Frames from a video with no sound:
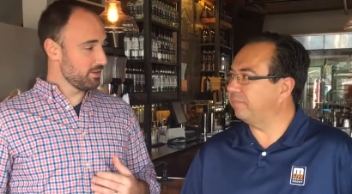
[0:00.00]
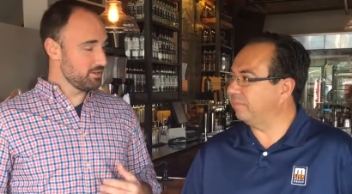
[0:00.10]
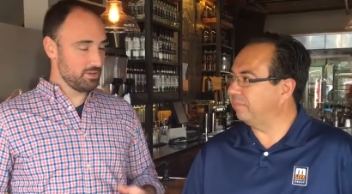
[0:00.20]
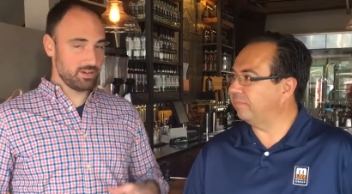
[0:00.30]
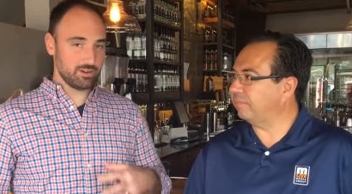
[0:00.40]

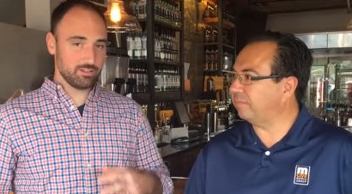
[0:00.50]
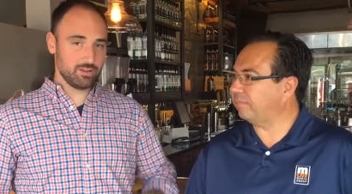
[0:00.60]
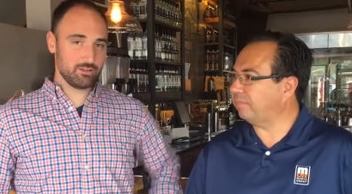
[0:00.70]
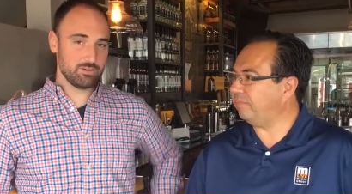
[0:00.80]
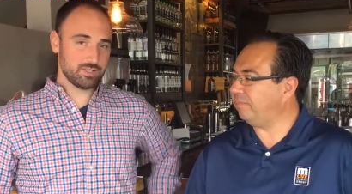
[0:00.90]
Speaker 1: venue here at
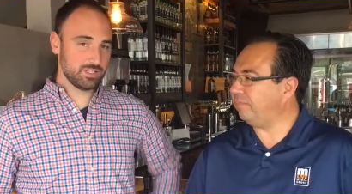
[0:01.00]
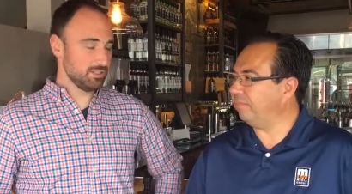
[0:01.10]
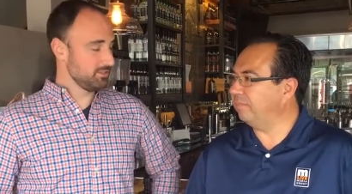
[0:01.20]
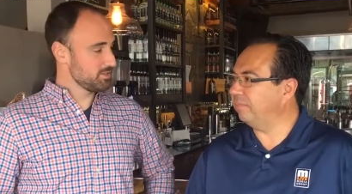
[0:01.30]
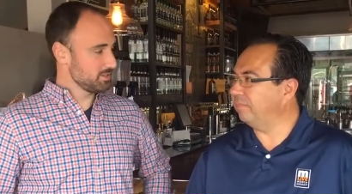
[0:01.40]
Long Road
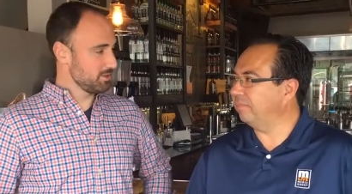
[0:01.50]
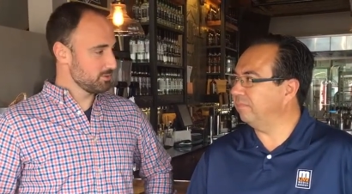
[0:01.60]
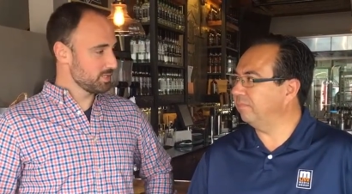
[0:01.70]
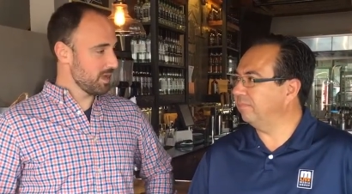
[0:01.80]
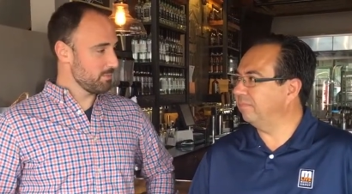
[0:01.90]
Distiller,
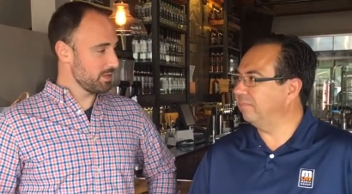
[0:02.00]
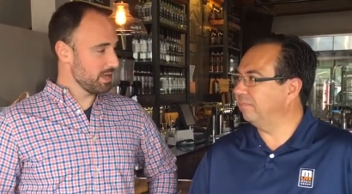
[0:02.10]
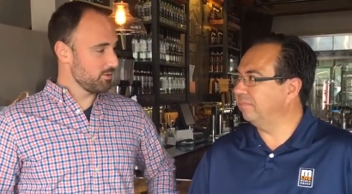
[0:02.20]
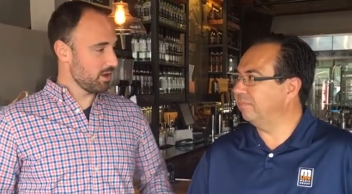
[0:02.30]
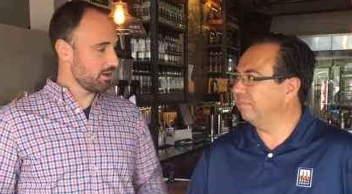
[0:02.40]
so stop
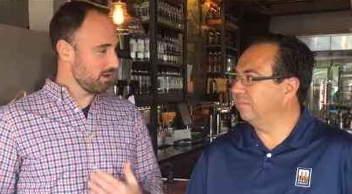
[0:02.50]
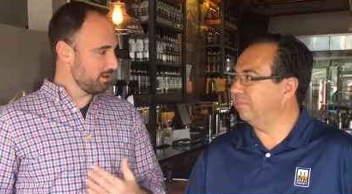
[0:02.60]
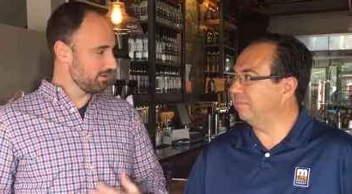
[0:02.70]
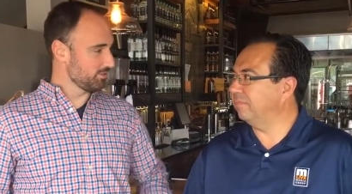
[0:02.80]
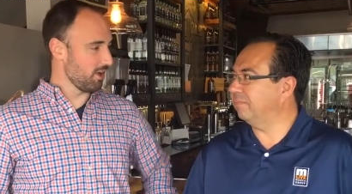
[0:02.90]
on out. Our
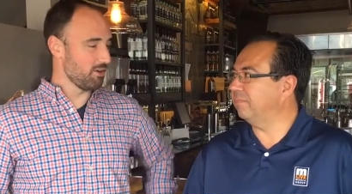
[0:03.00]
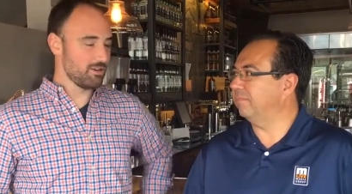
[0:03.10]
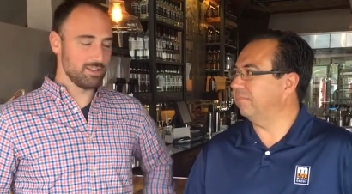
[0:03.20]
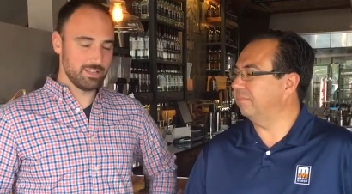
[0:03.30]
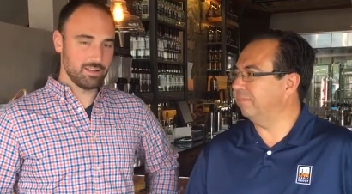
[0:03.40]
art is
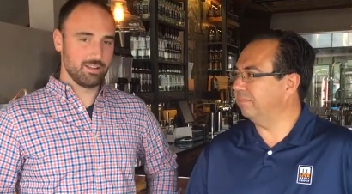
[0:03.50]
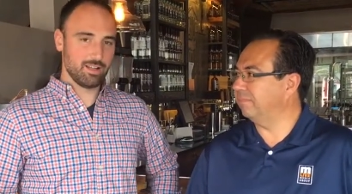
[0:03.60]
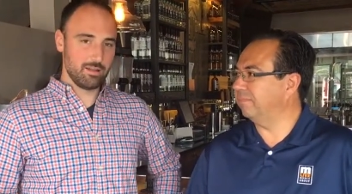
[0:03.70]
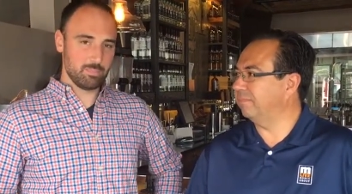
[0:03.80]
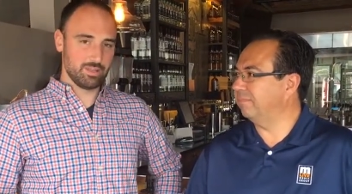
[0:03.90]
already
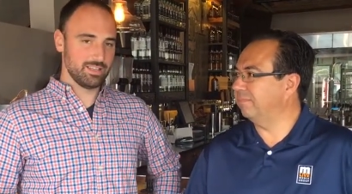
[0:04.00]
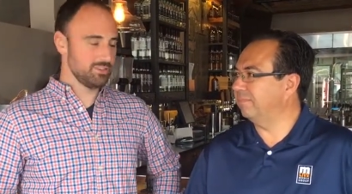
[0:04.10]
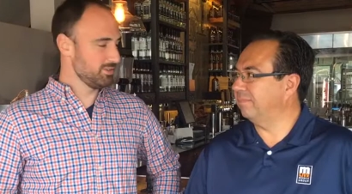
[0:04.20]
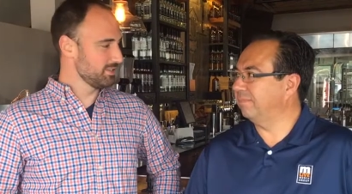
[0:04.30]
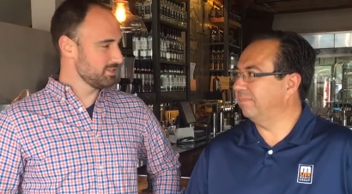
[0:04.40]
hung up,
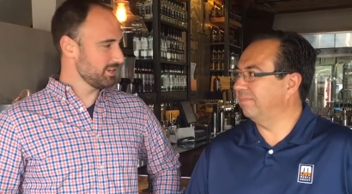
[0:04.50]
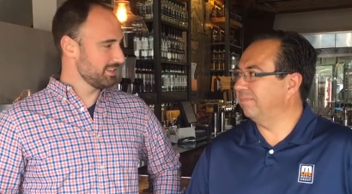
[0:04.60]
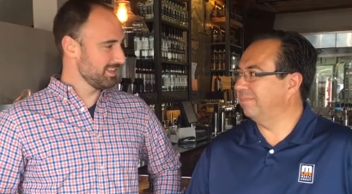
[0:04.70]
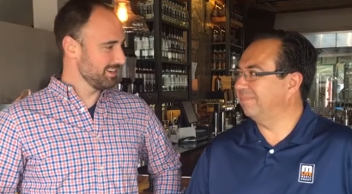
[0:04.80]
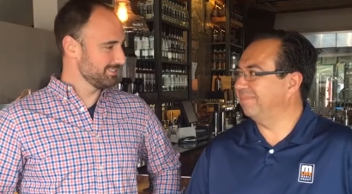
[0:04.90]
and you can
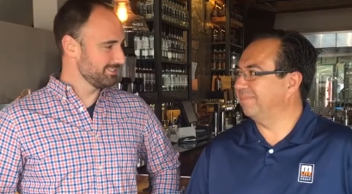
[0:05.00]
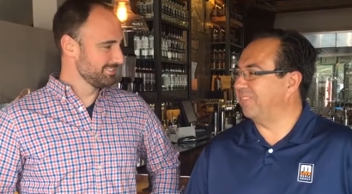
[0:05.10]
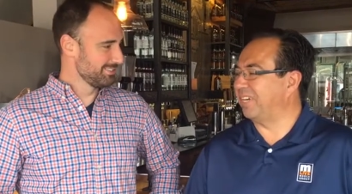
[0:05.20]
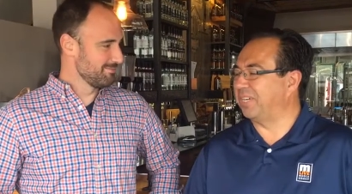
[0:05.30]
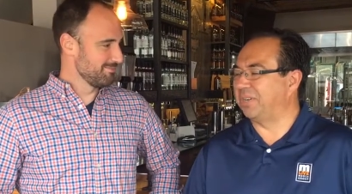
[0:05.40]
check that out.
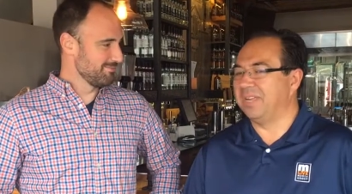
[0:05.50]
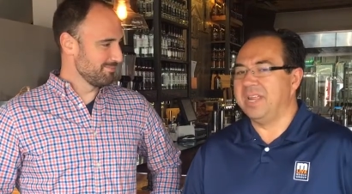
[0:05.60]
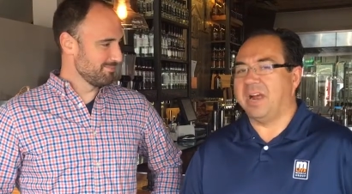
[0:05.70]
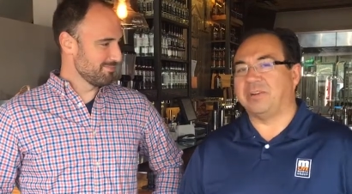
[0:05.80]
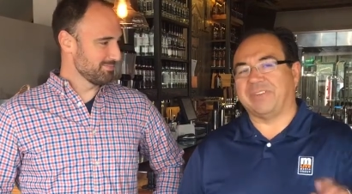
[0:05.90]
Very cool.
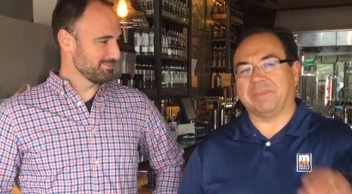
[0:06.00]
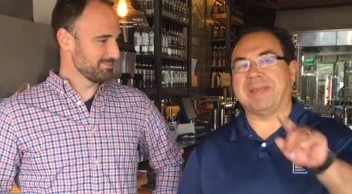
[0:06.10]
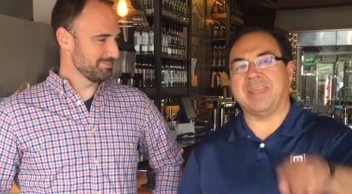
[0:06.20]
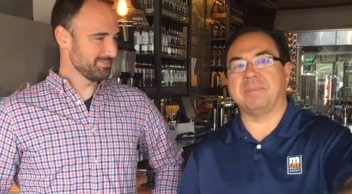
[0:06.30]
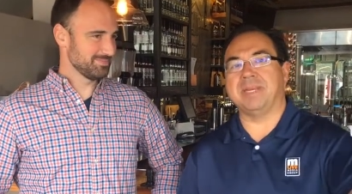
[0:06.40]
All right,
Speaker 2: don't
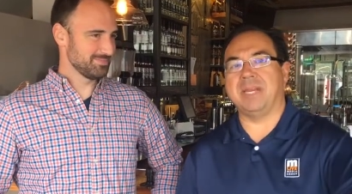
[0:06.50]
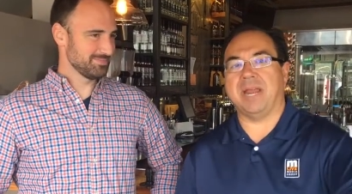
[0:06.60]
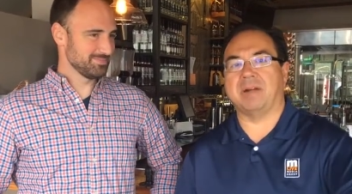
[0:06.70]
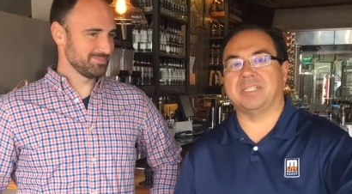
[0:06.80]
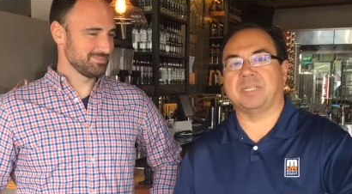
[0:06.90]
forget, Behind the
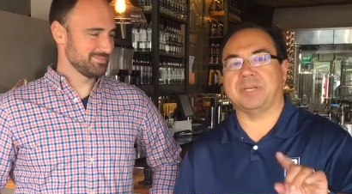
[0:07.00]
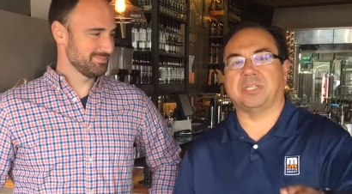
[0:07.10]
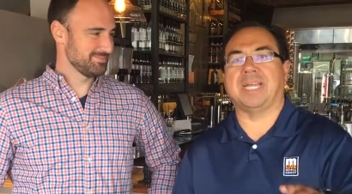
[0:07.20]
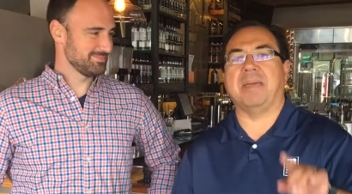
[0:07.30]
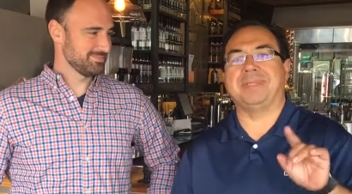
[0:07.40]
Mitten airs
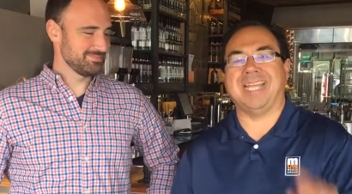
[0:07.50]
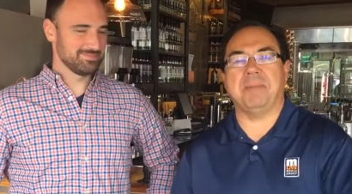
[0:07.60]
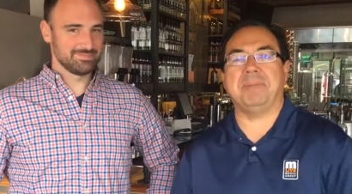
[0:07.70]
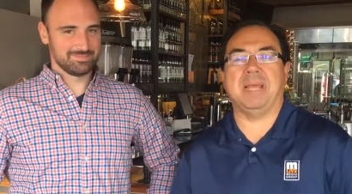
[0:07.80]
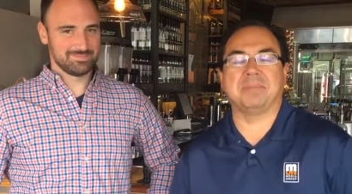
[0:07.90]
special time
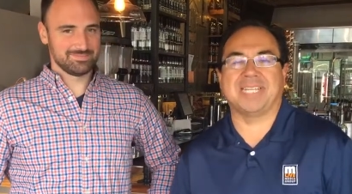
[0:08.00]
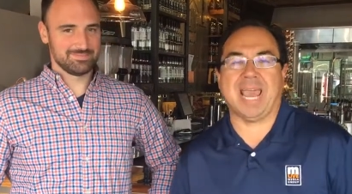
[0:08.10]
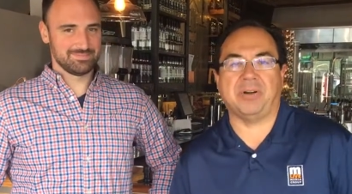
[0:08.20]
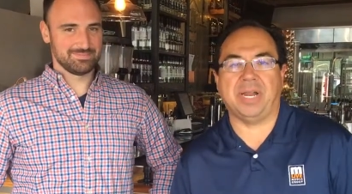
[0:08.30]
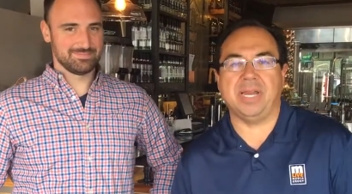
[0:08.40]
10 p.m.
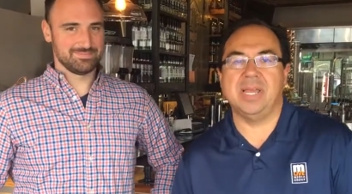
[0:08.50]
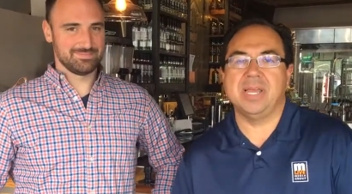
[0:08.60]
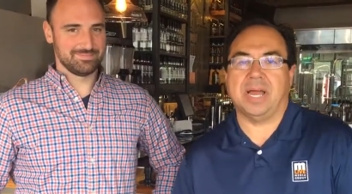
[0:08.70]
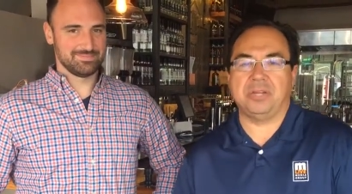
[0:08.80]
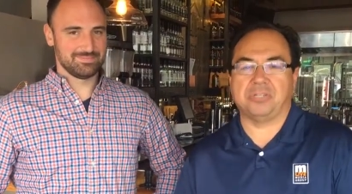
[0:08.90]
Saturday
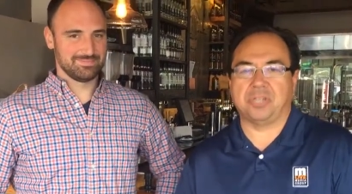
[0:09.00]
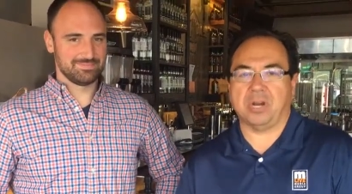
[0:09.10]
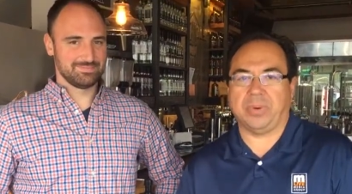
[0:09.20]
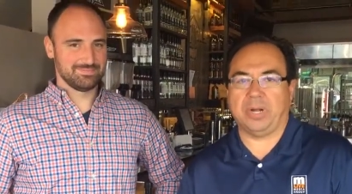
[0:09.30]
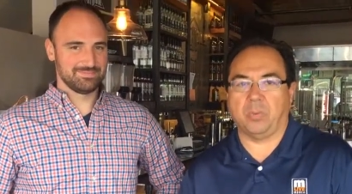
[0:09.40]
on News
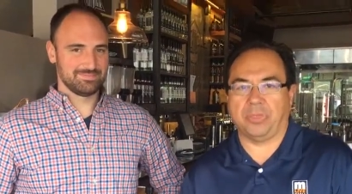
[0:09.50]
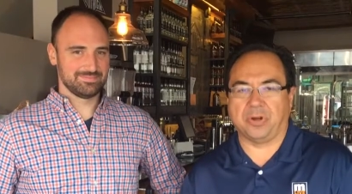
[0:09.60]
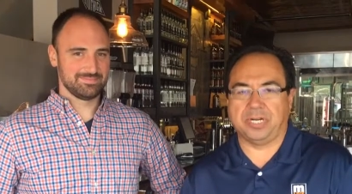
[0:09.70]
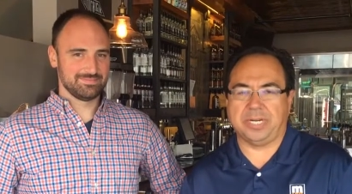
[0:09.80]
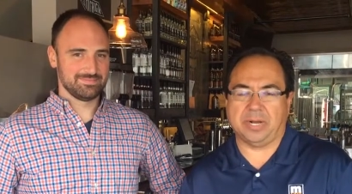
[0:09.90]
Talk Radio
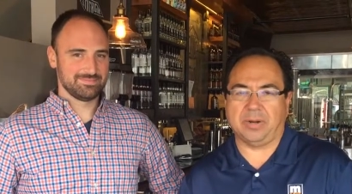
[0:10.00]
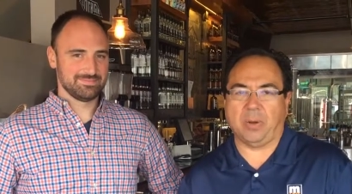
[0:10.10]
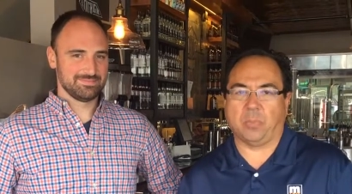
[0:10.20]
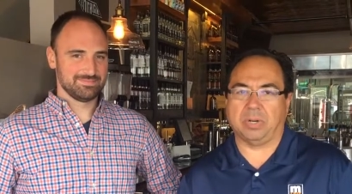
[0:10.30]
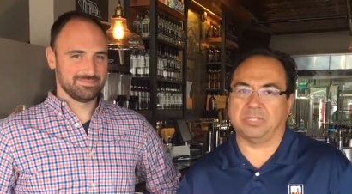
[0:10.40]
1300
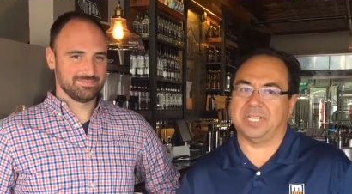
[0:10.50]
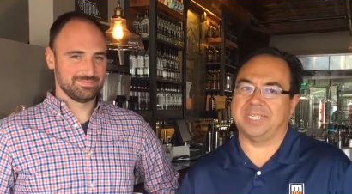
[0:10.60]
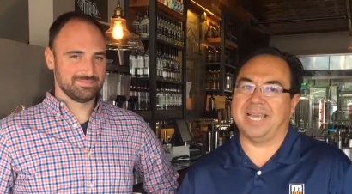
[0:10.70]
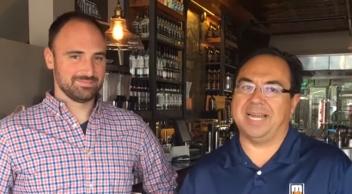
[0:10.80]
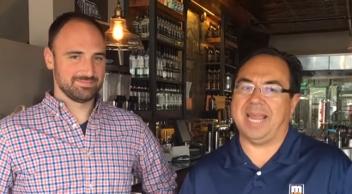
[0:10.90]
and
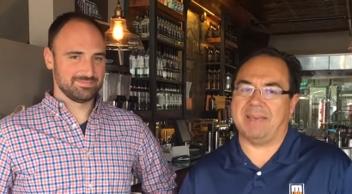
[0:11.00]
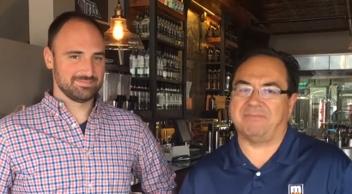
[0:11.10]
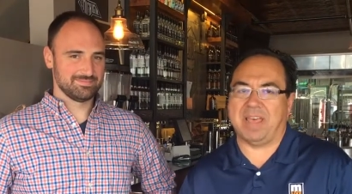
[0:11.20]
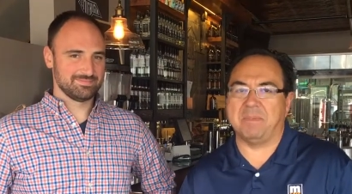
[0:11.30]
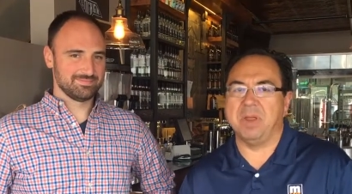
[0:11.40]
1069
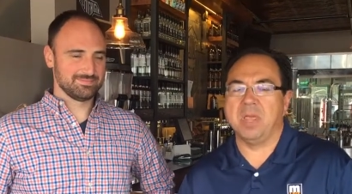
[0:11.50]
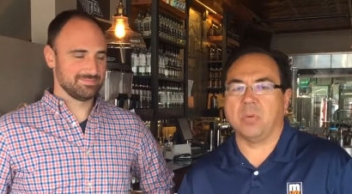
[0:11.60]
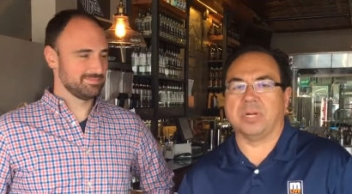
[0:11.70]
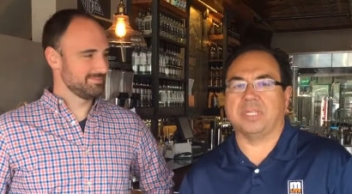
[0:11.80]
FM. We're